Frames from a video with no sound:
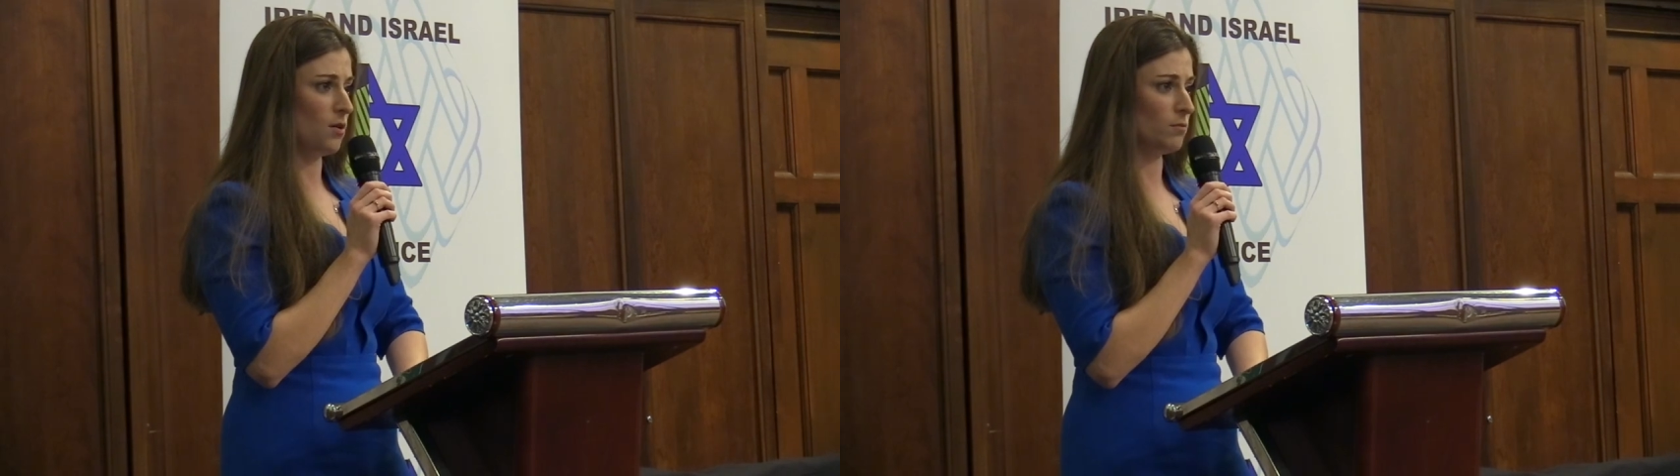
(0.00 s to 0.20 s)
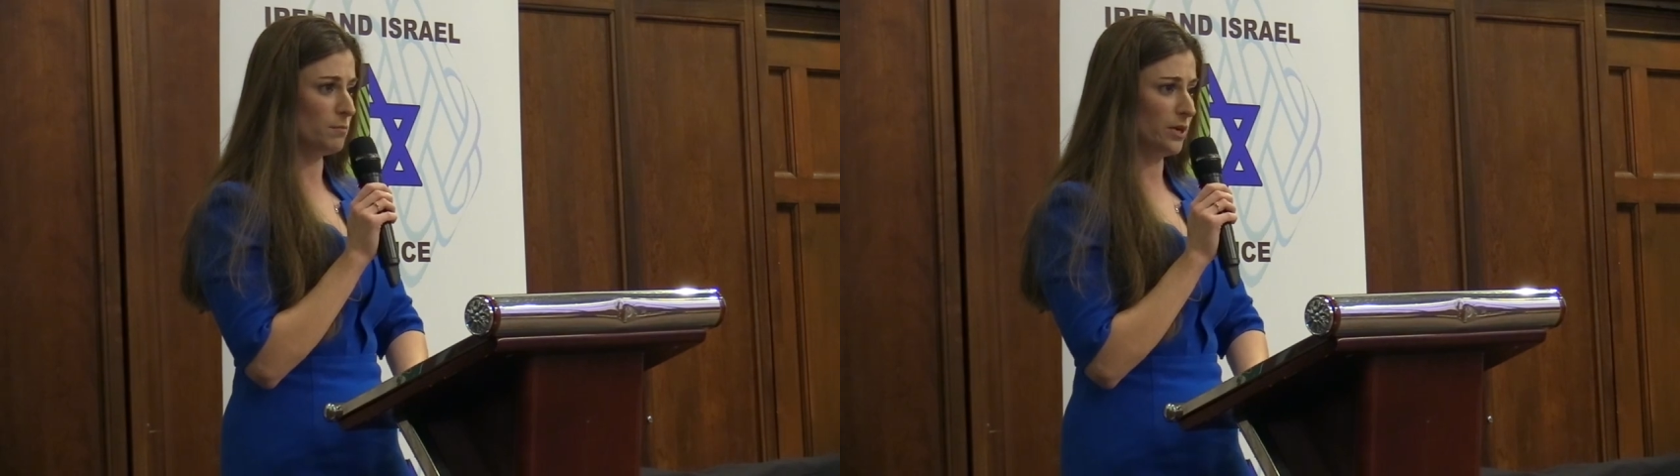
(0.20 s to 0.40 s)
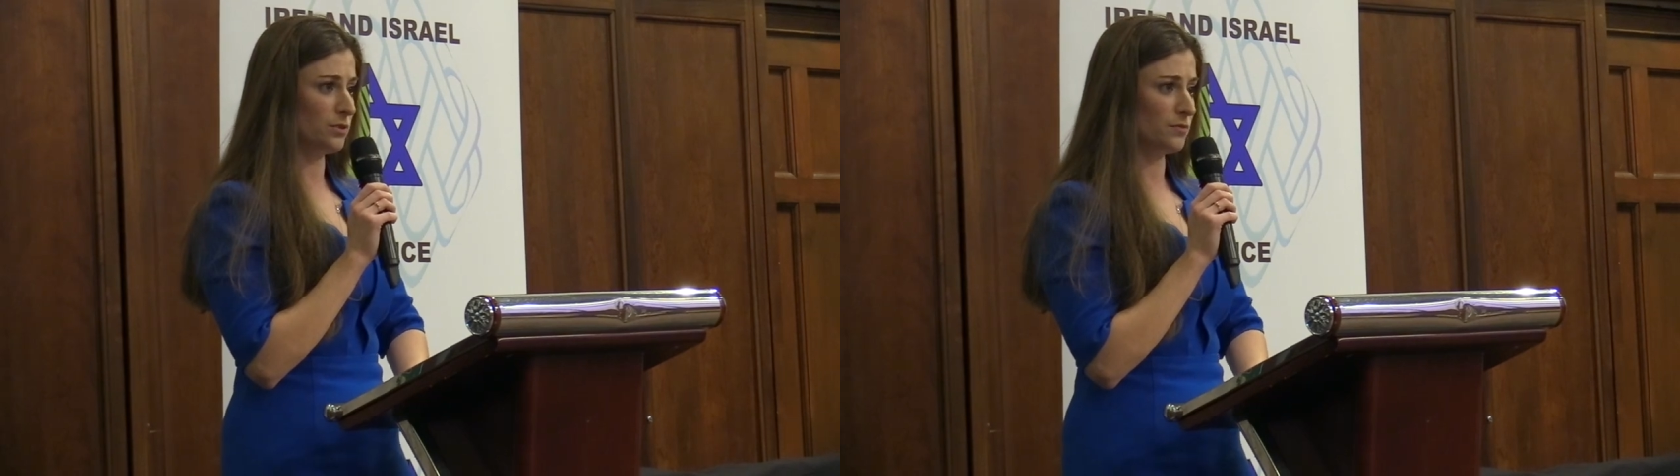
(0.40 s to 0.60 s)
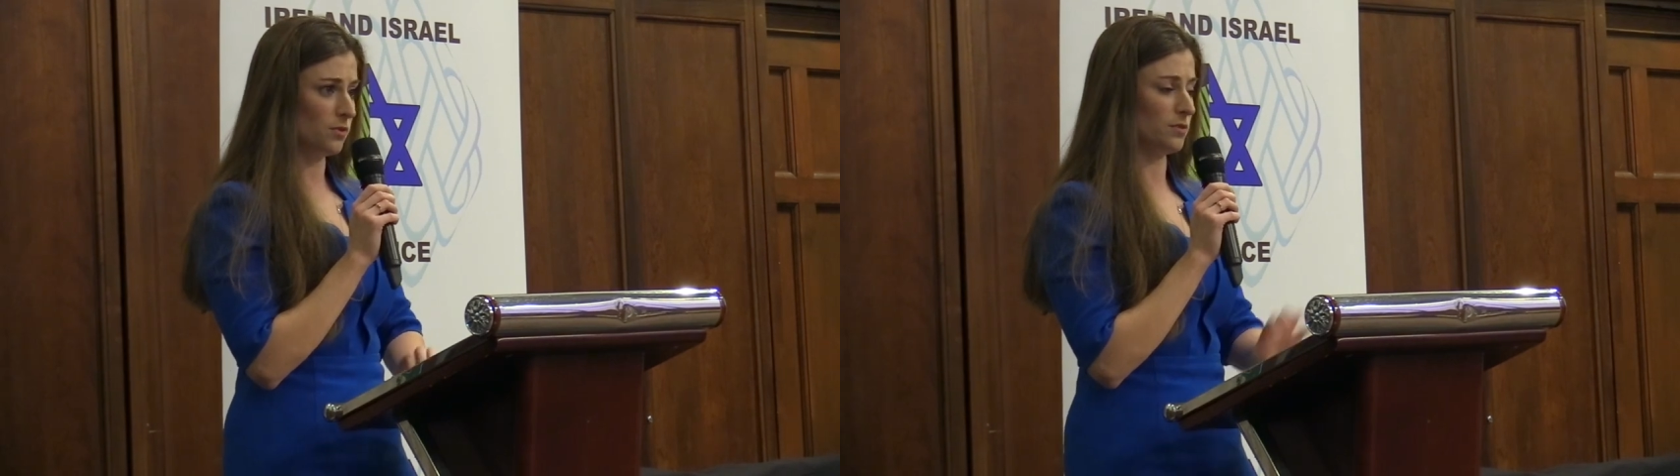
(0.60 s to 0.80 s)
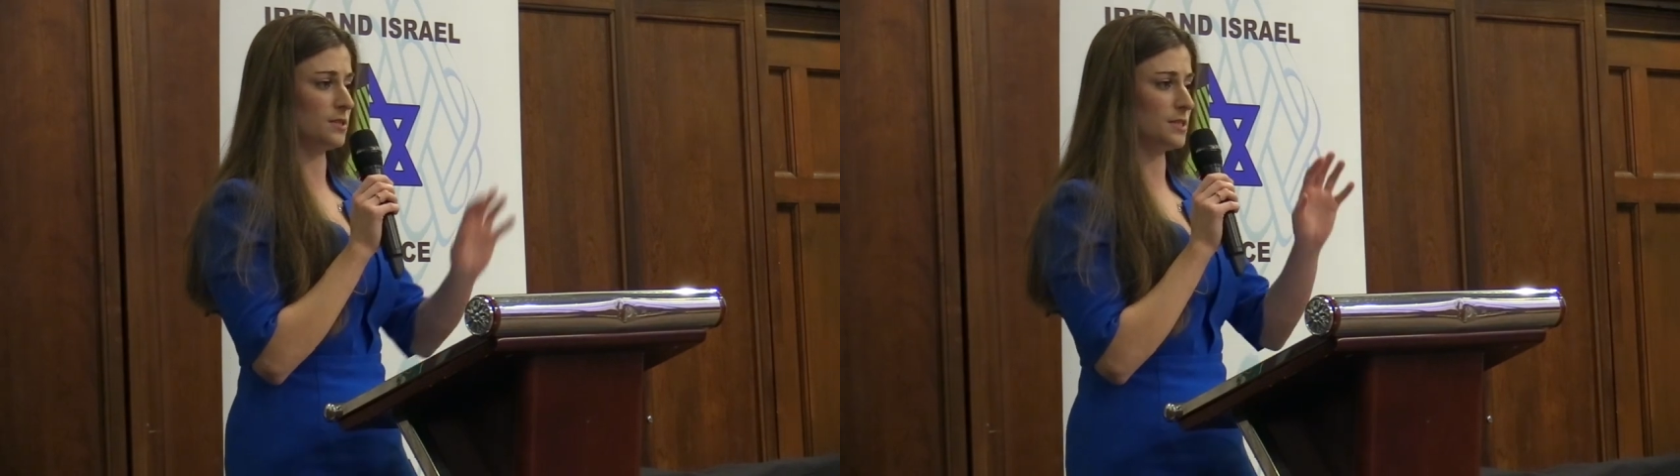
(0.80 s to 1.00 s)
on both
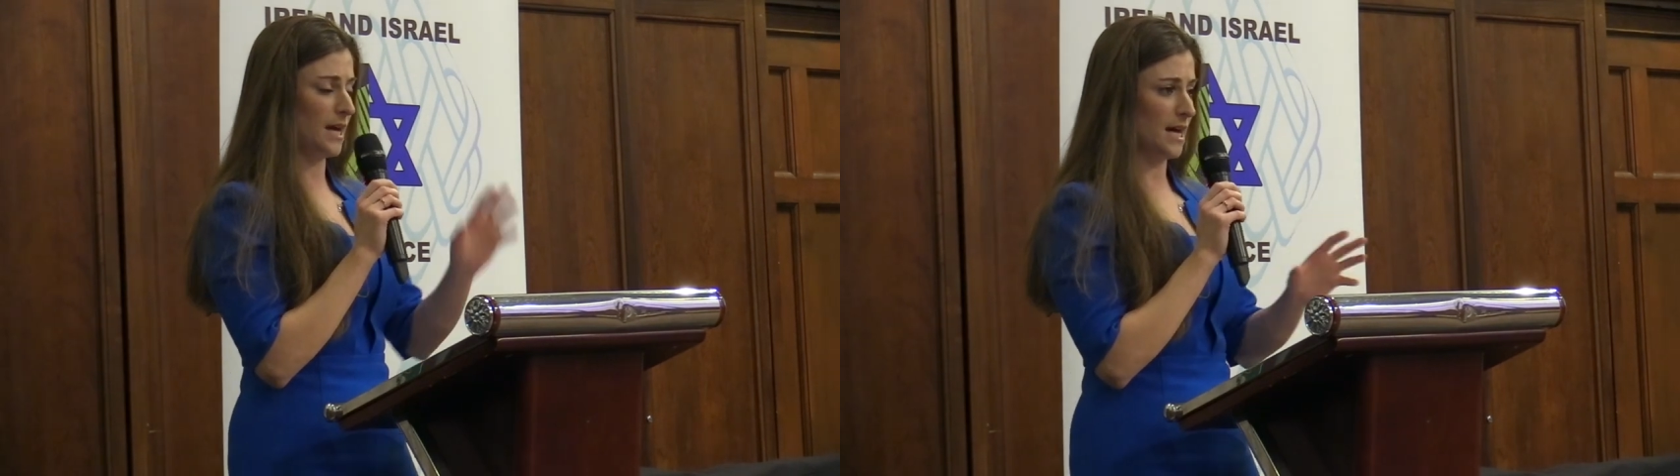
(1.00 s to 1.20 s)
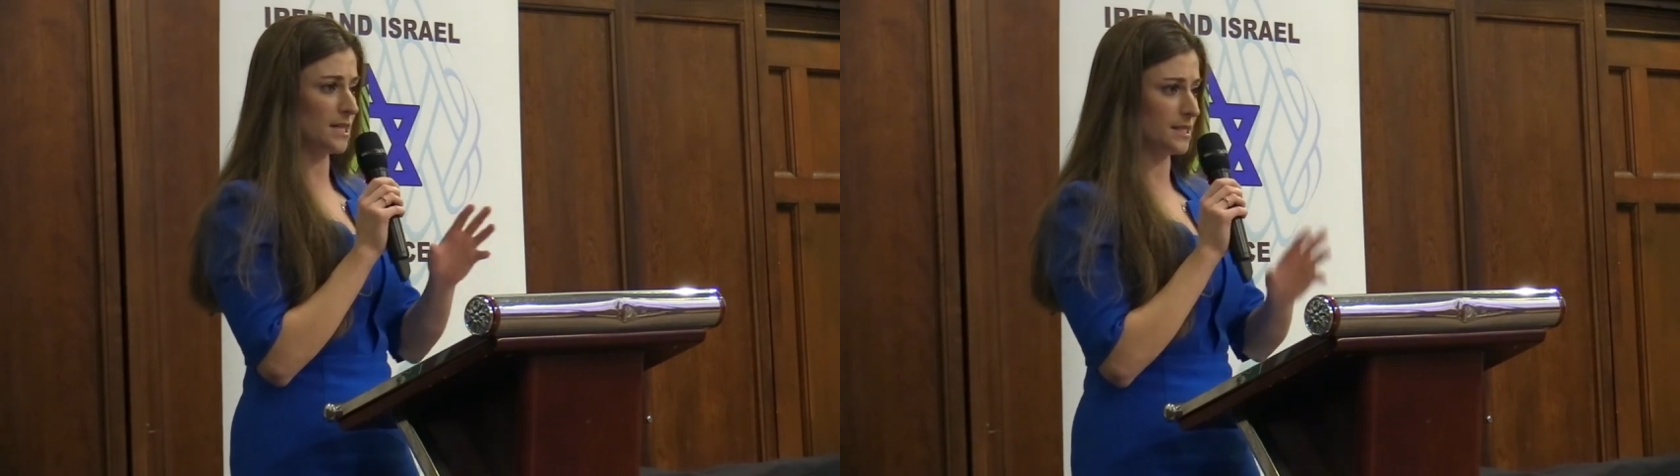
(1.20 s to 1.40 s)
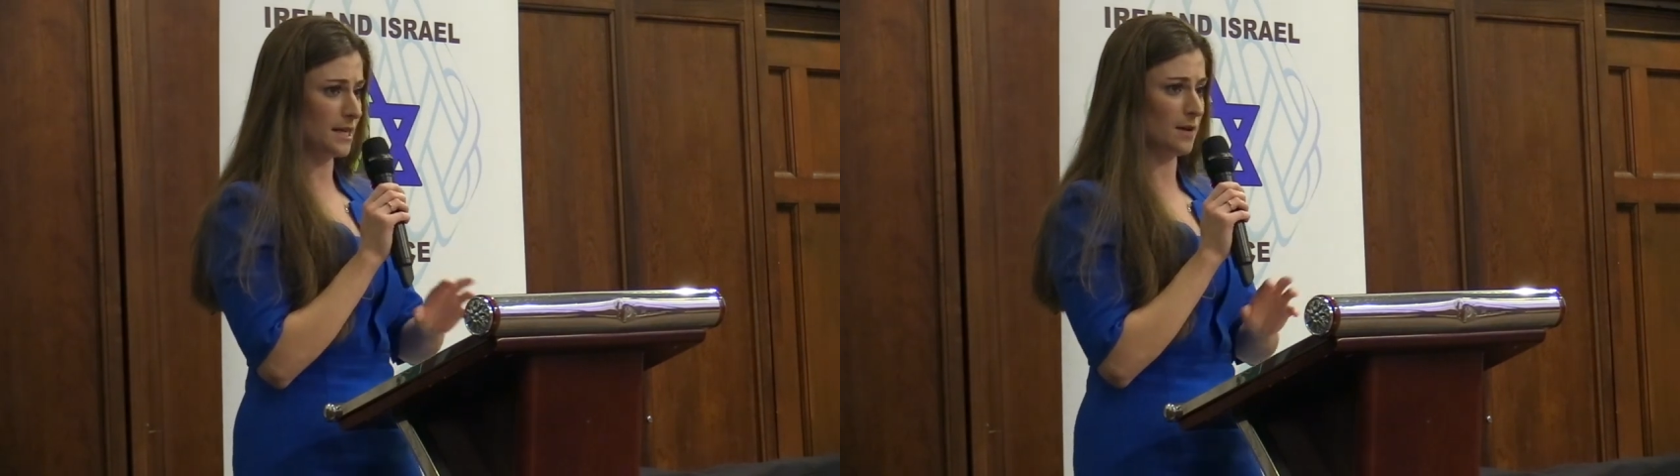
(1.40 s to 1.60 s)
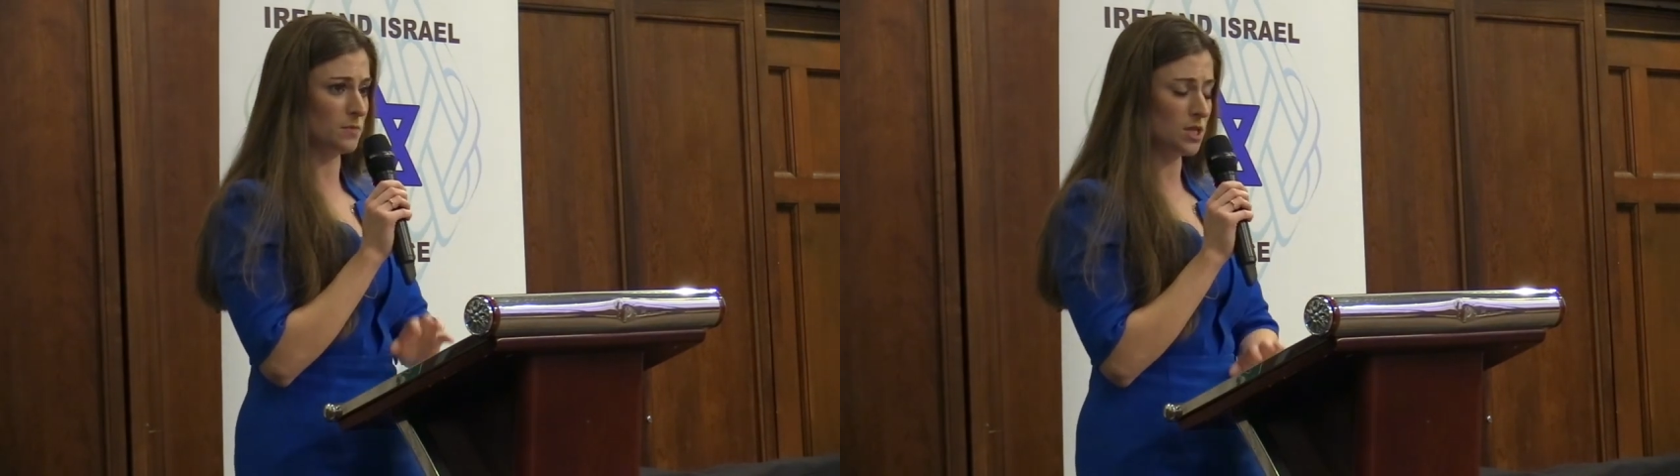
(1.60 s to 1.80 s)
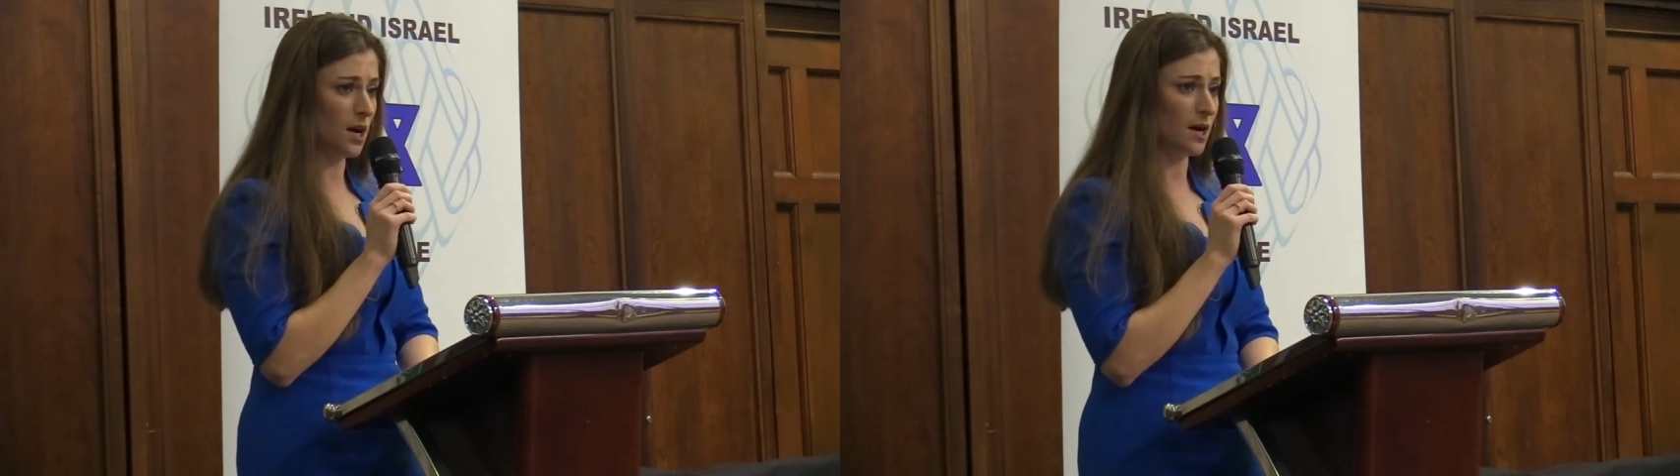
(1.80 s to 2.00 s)
fronts at the same
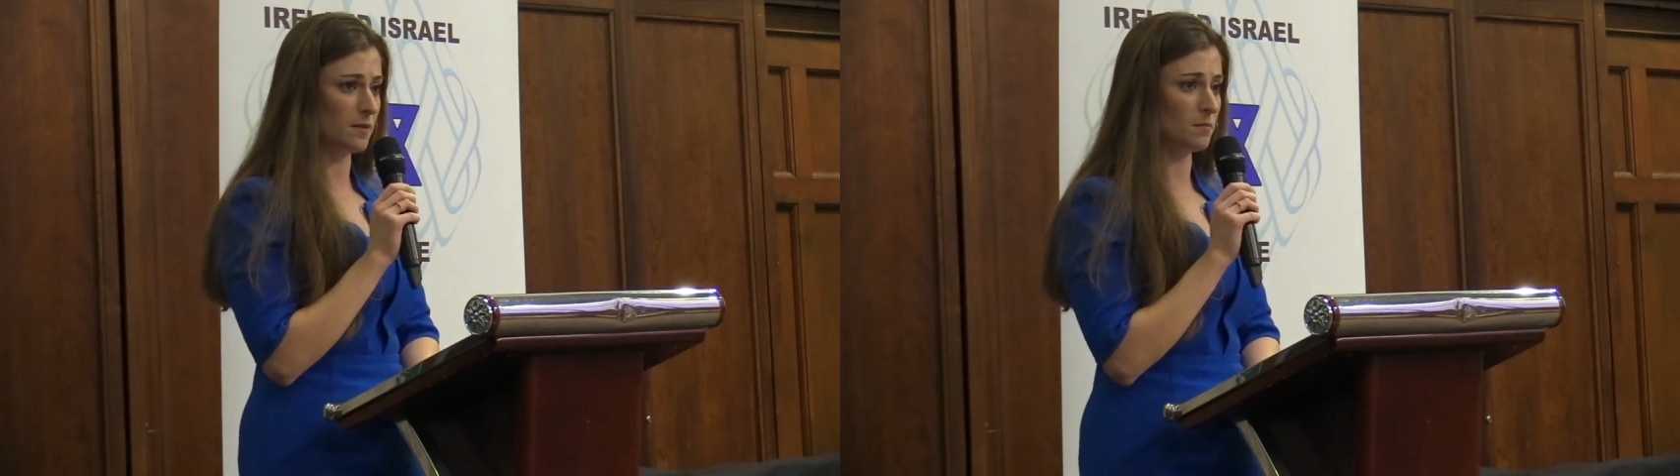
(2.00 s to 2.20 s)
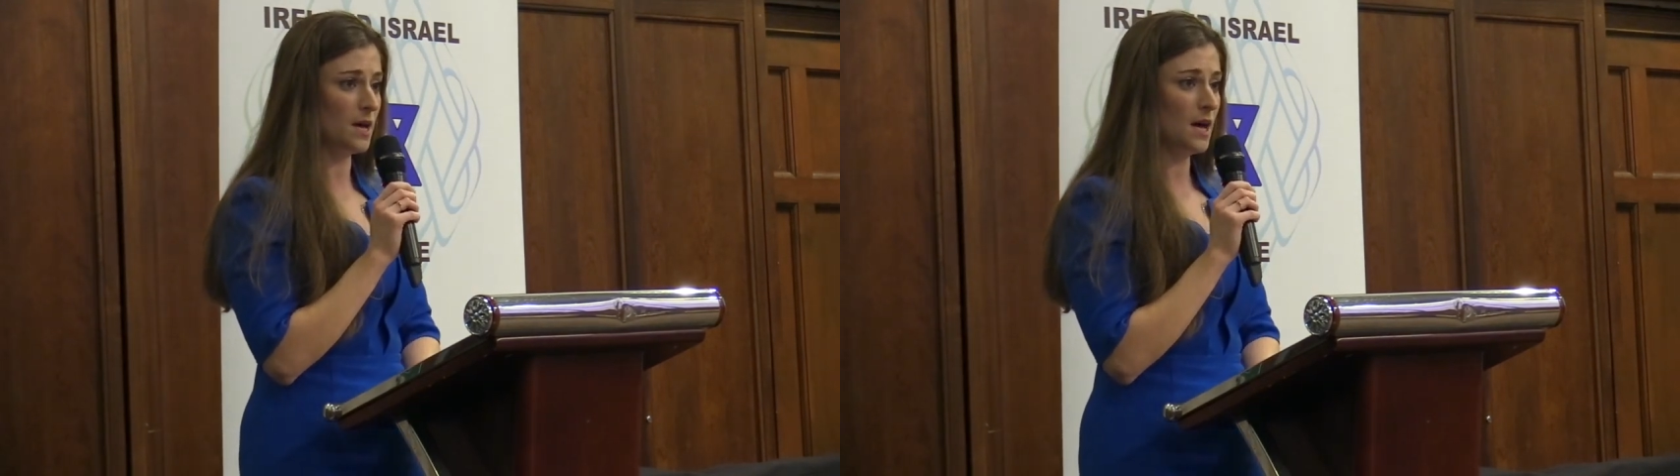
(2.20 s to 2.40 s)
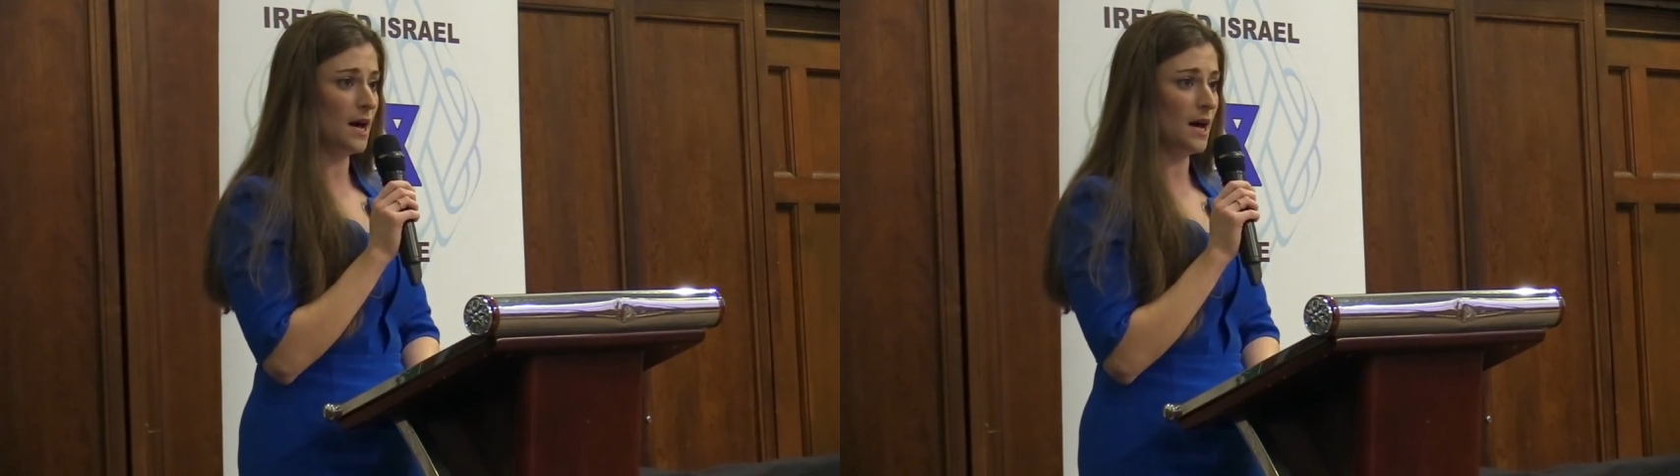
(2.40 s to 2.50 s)
time